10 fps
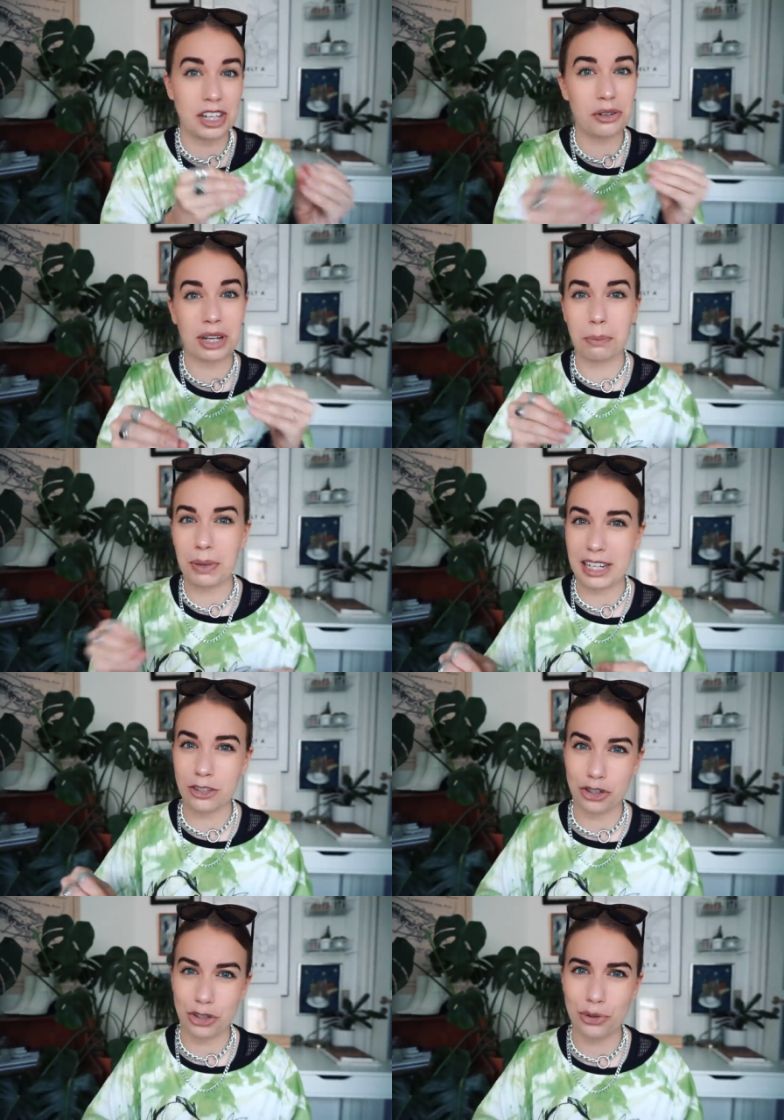and then you can pick
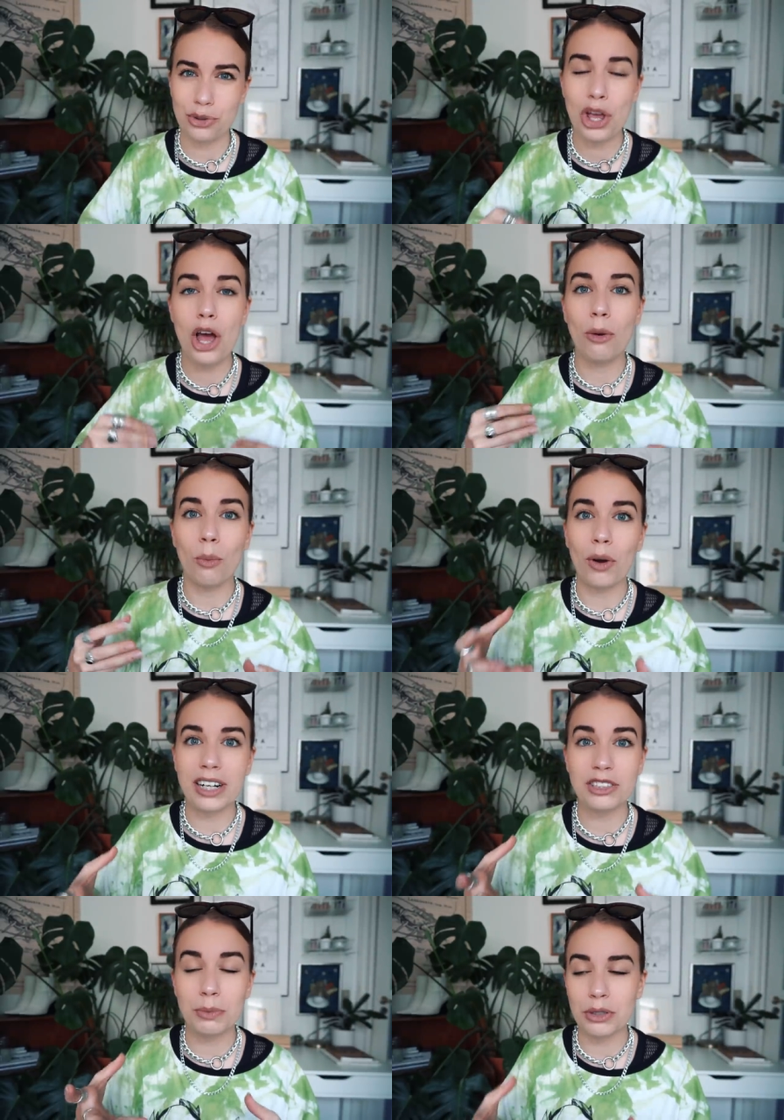and choose
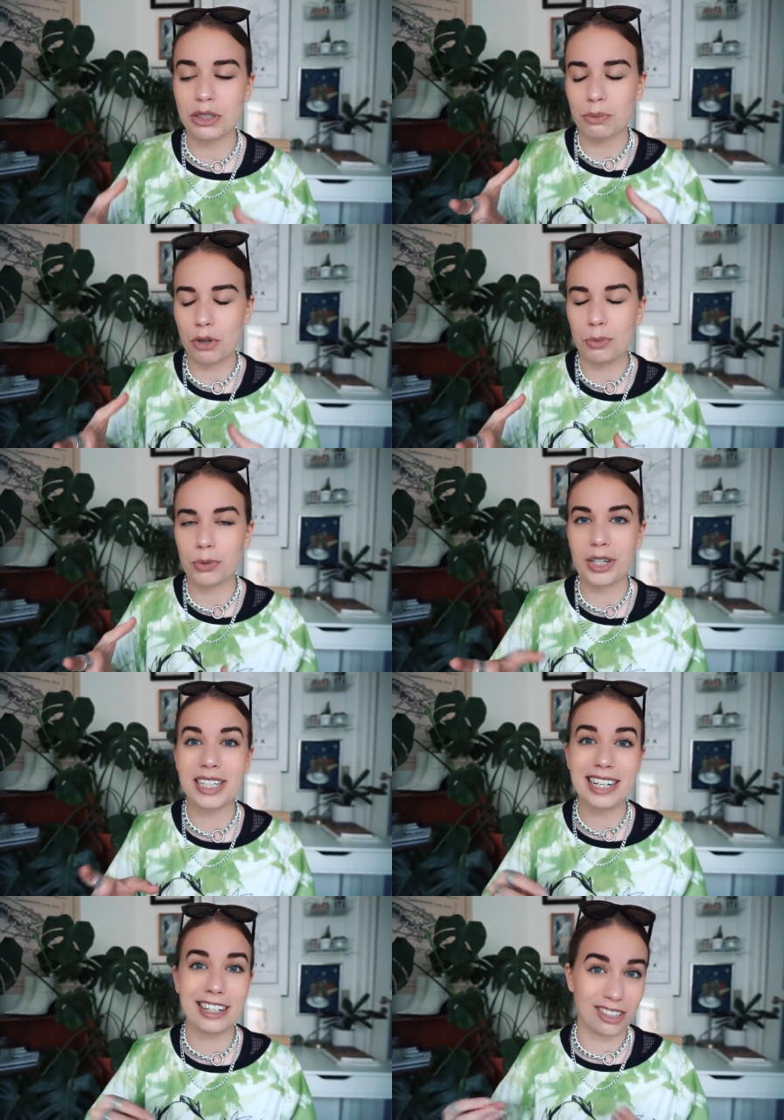what is most
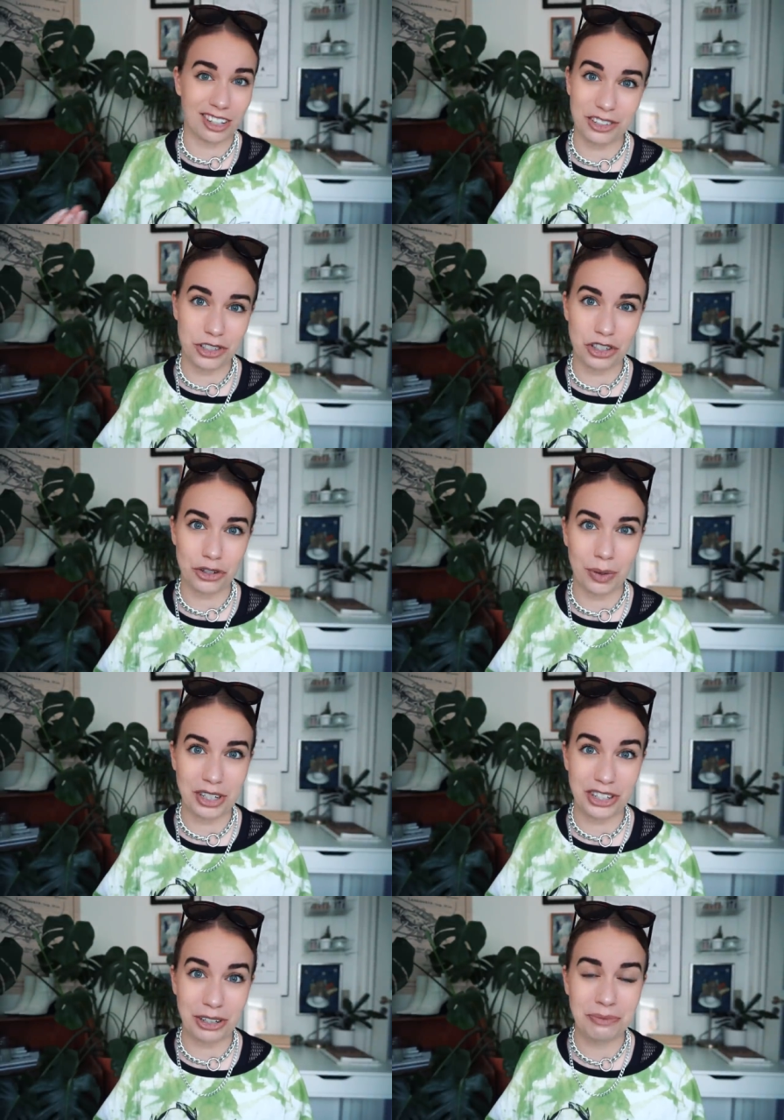appropriate in a certain
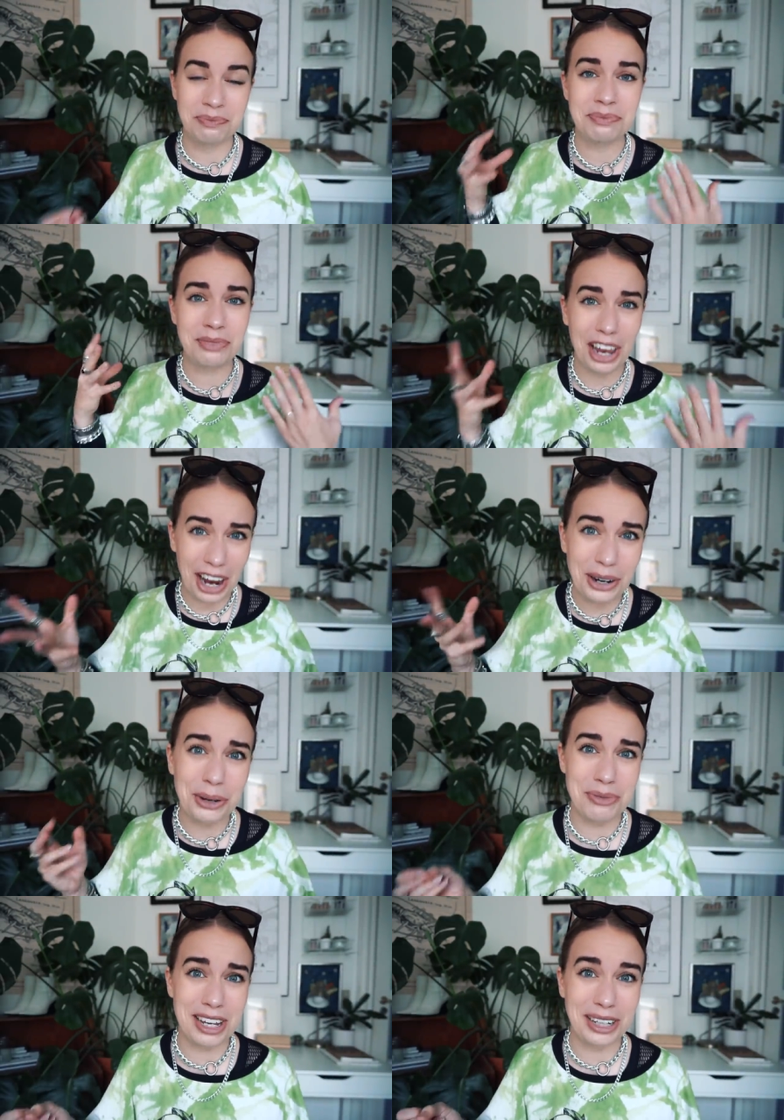situation. I
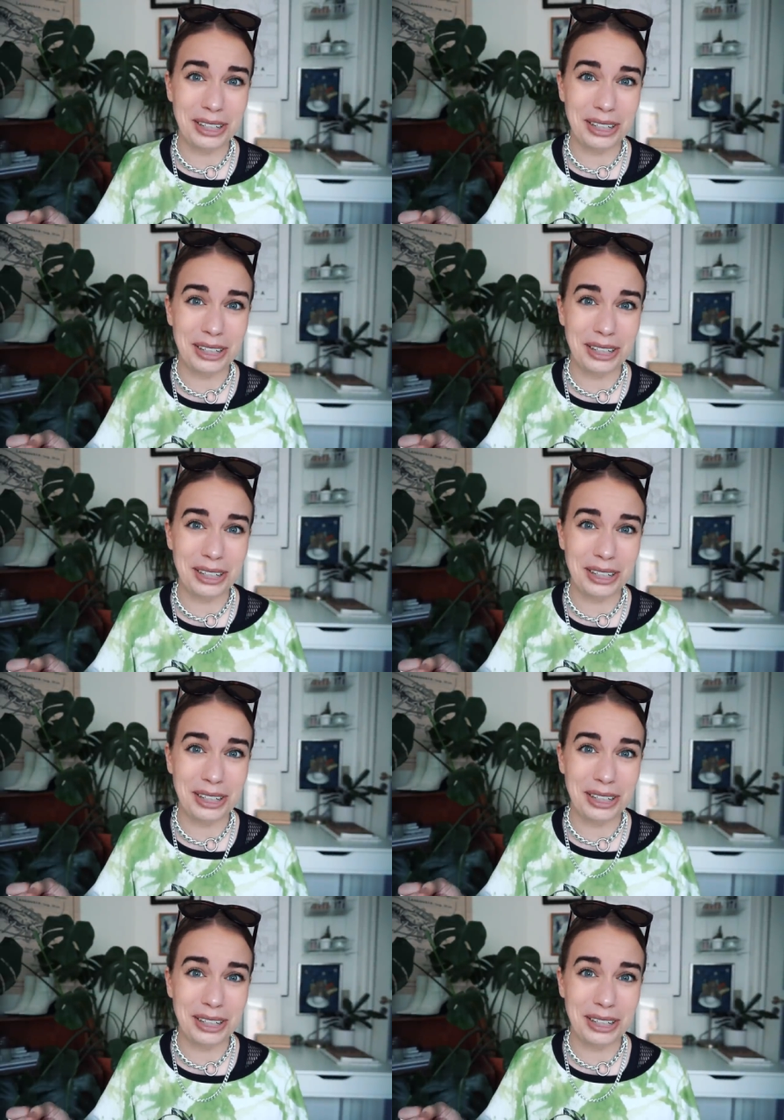hope that